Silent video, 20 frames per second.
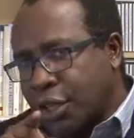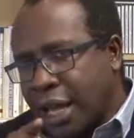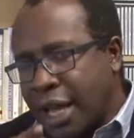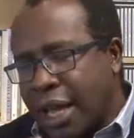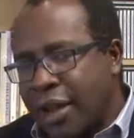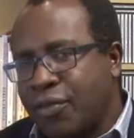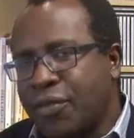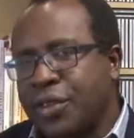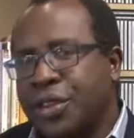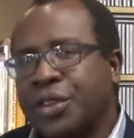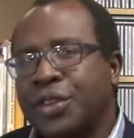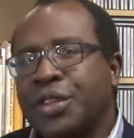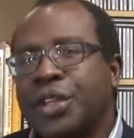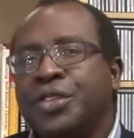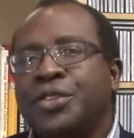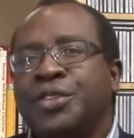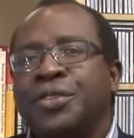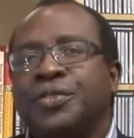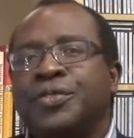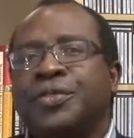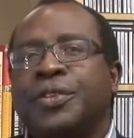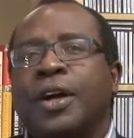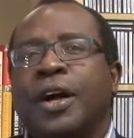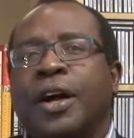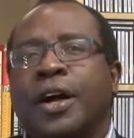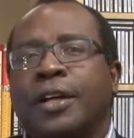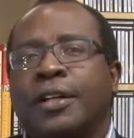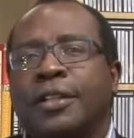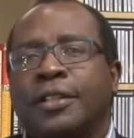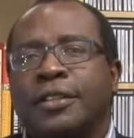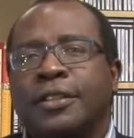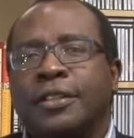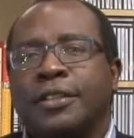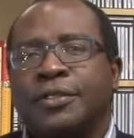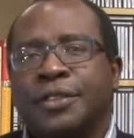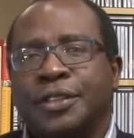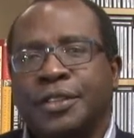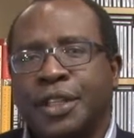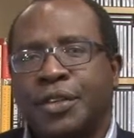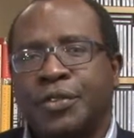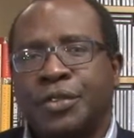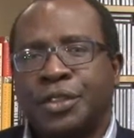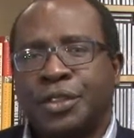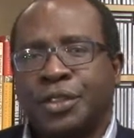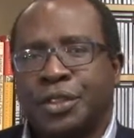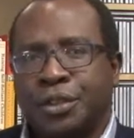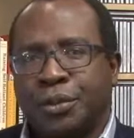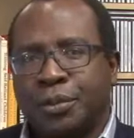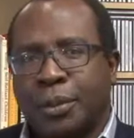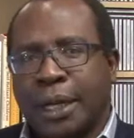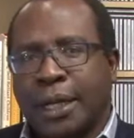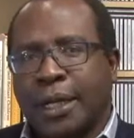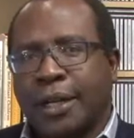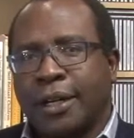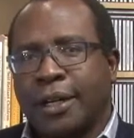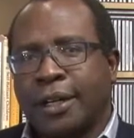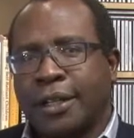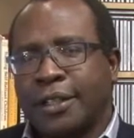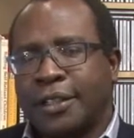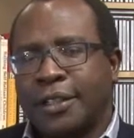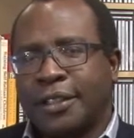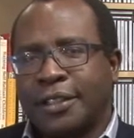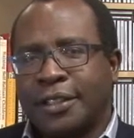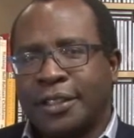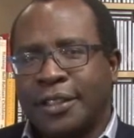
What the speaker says: everything you've got was given to you by God.